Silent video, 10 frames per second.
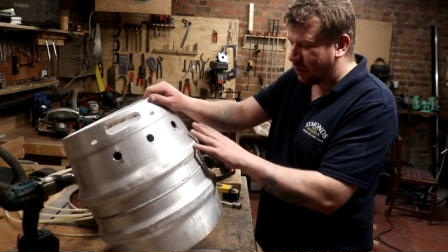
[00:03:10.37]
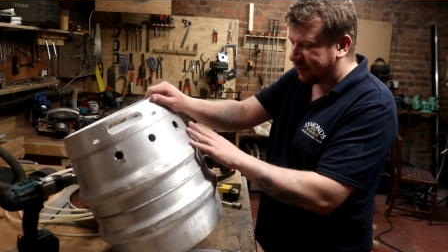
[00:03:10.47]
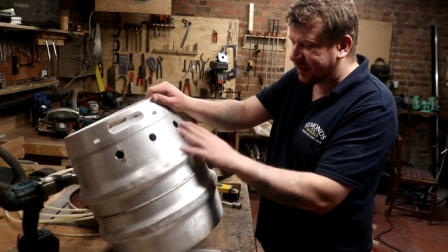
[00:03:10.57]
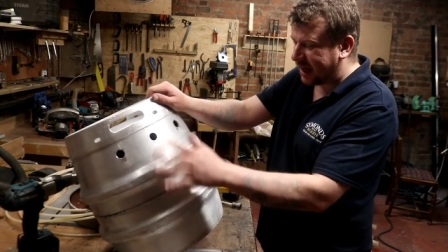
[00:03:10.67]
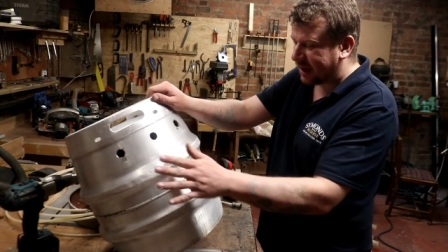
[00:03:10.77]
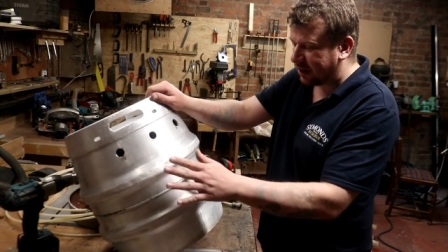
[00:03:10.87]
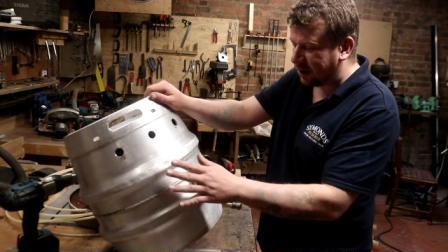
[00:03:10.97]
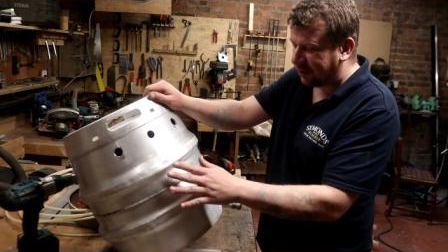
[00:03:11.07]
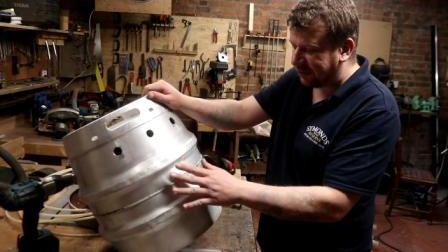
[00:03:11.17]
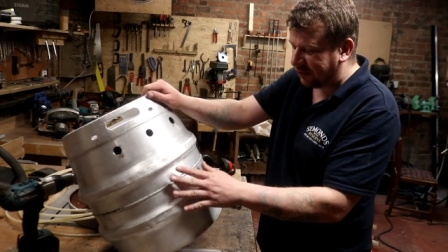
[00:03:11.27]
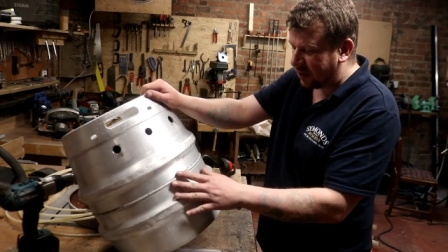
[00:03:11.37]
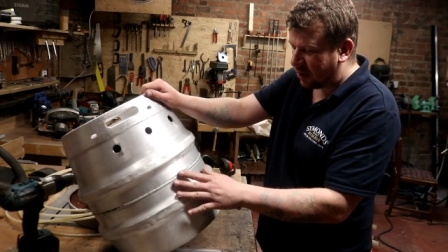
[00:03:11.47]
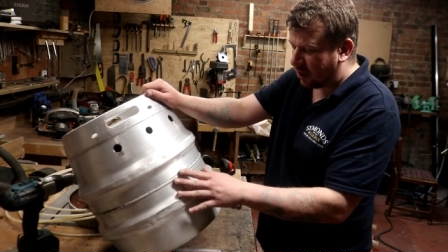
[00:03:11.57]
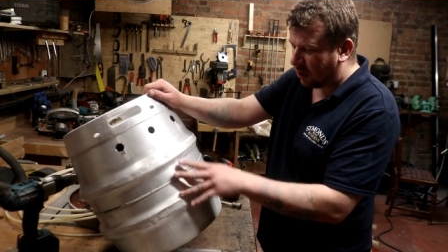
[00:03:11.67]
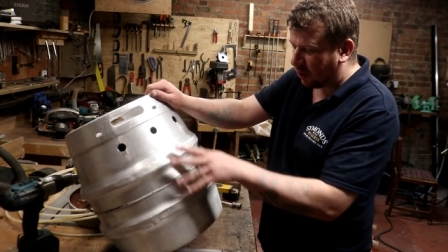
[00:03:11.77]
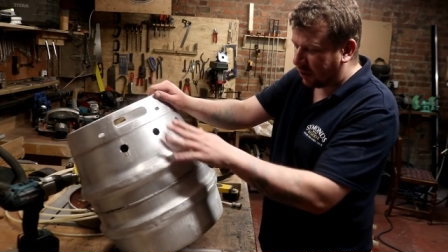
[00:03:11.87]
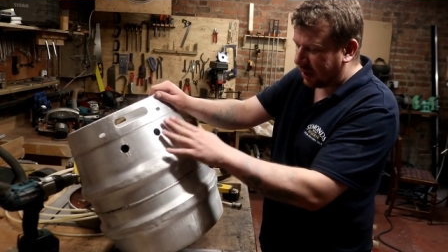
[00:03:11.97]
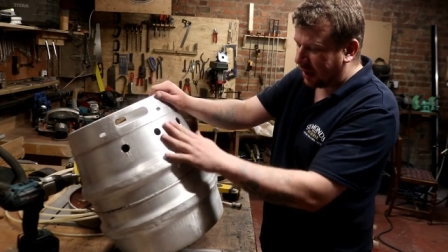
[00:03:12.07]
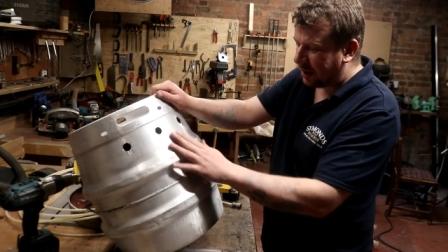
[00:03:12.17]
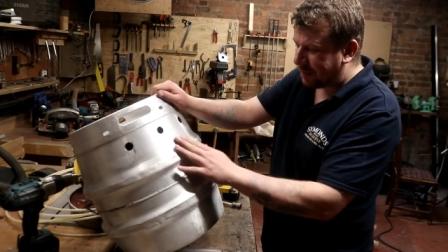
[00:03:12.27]
We've taken off all
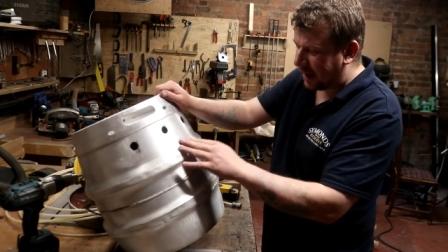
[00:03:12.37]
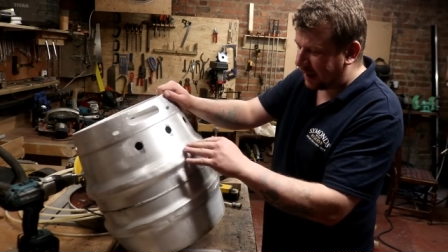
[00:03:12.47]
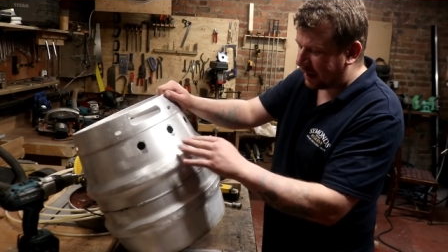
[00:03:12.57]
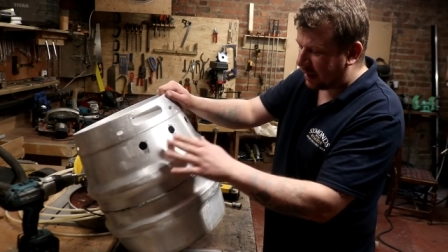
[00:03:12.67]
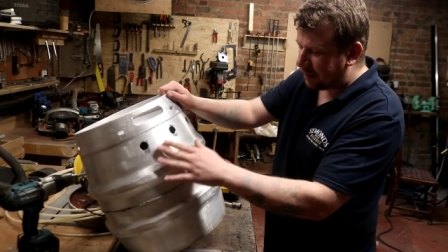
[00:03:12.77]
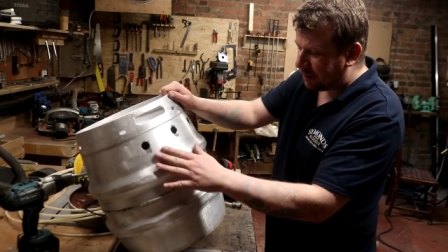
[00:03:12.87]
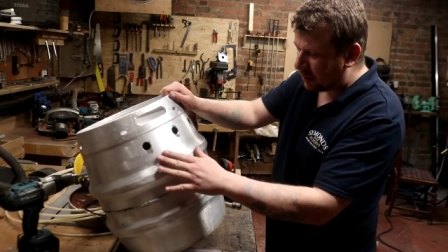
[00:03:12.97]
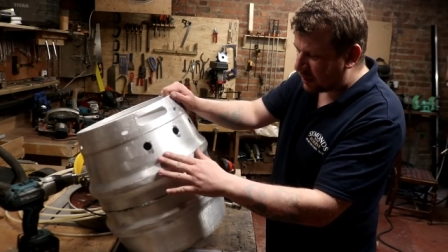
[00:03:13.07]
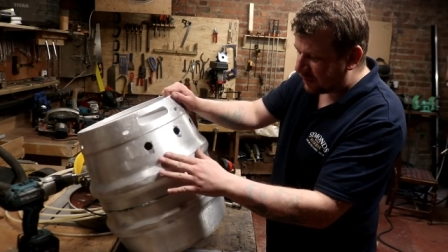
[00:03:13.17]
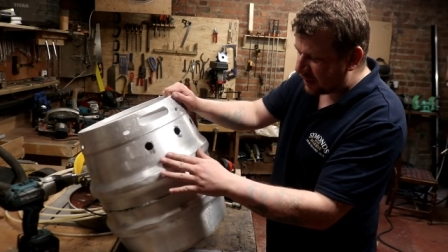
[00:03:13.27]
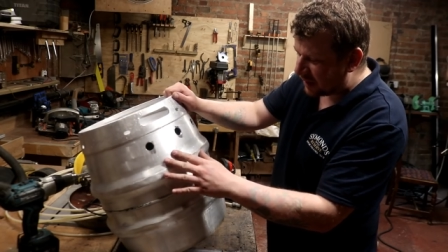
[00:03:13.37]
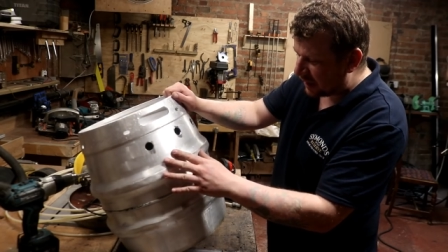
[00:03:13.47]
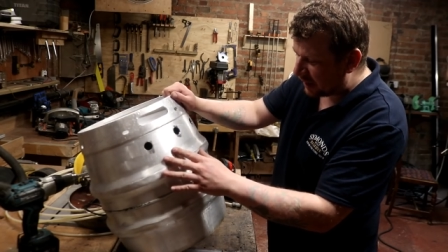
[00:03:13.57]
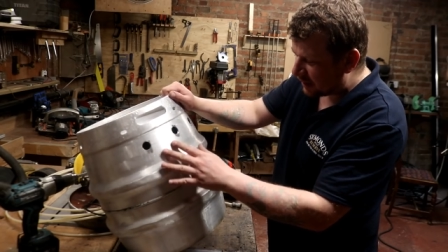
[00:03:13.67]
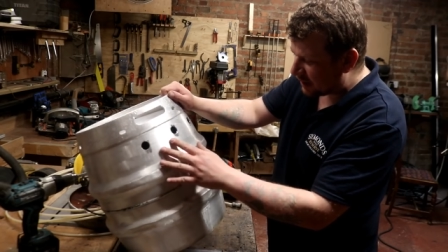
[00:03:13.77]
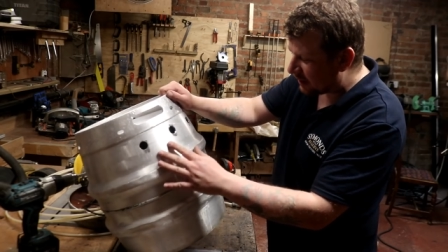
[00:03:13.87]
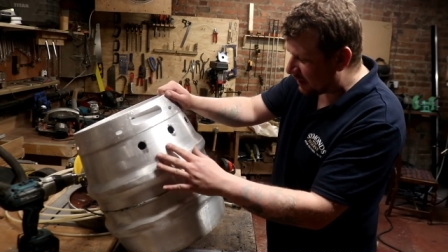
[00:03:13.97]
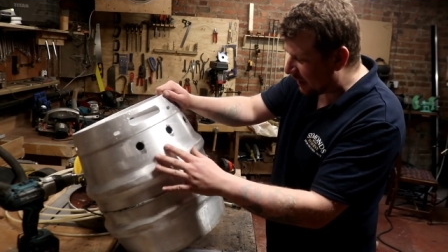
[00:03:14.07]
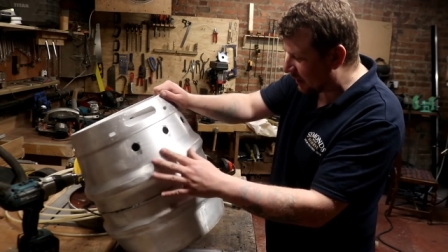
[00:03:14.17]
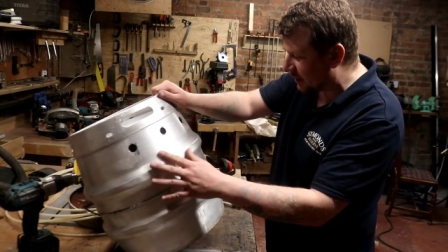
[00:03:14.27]
the paint and most of the dings and
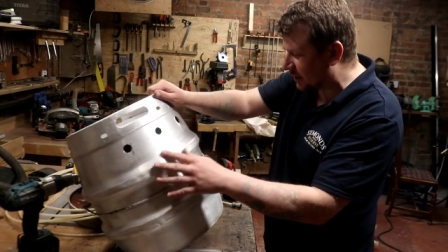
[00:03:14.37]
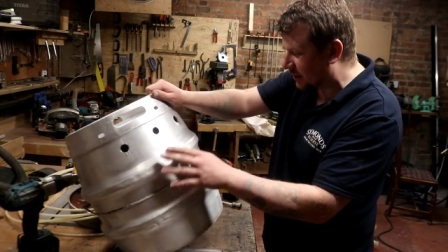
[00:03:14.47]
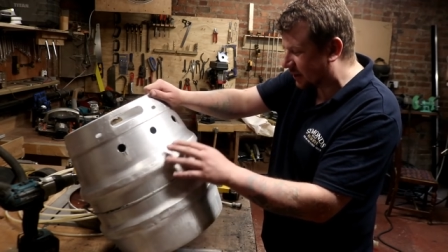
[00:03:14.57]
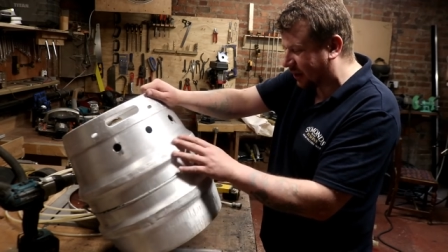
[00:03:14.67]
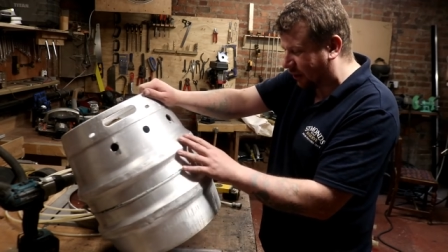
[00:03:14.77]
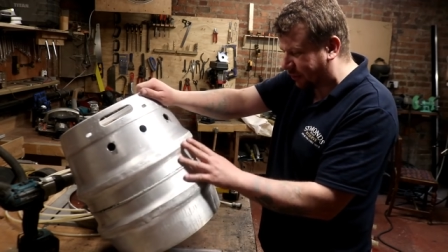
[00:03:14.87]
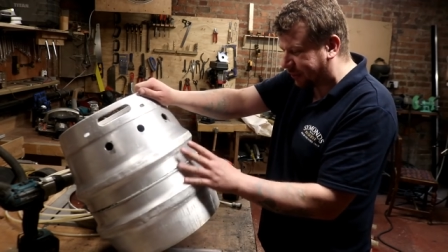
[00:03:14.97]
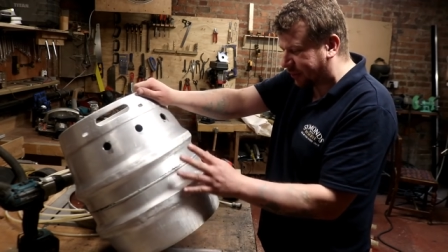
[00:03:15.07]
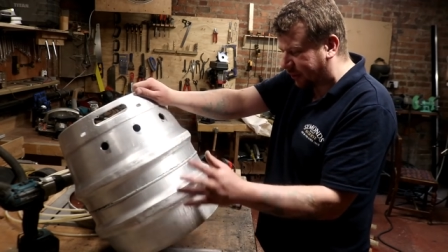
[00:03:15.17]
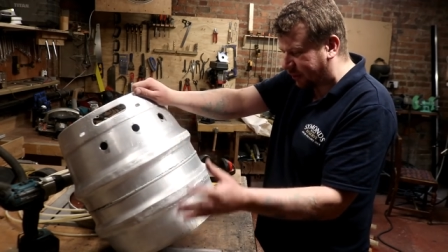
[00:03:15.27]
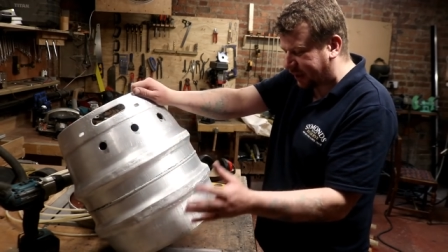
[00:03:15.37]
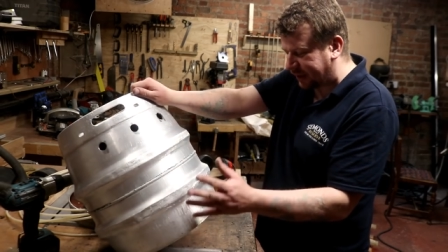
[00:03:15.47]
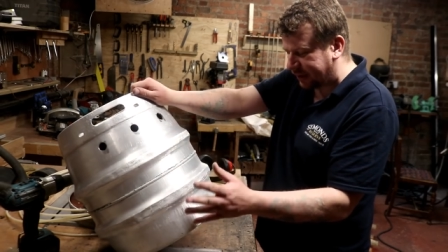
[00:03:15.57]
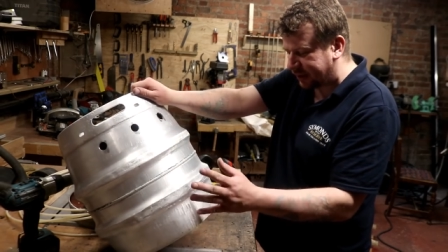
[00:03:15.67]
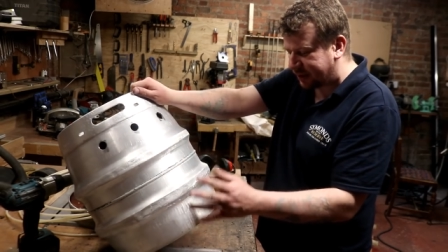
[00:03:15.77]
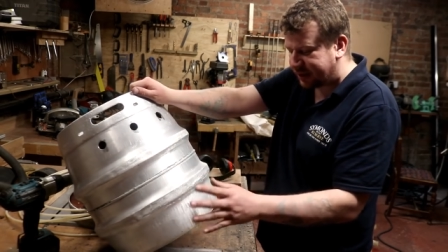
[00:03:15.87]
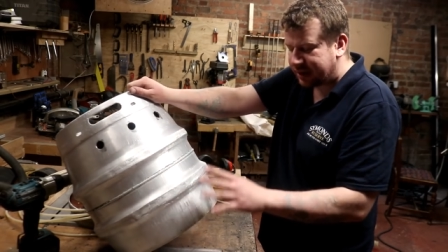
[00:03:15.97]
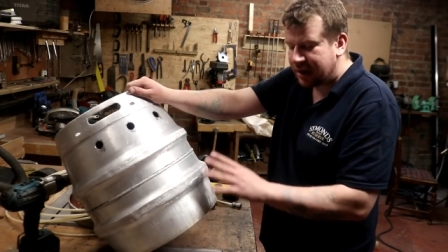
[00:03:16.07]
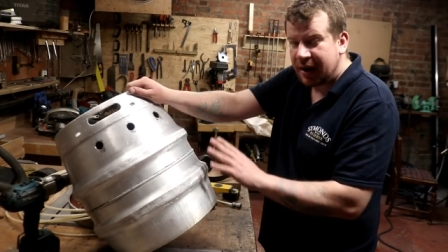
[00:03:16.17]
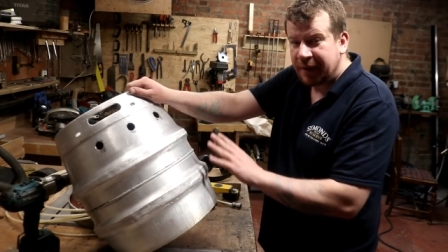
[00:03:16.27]
dinks and horrible lookingness.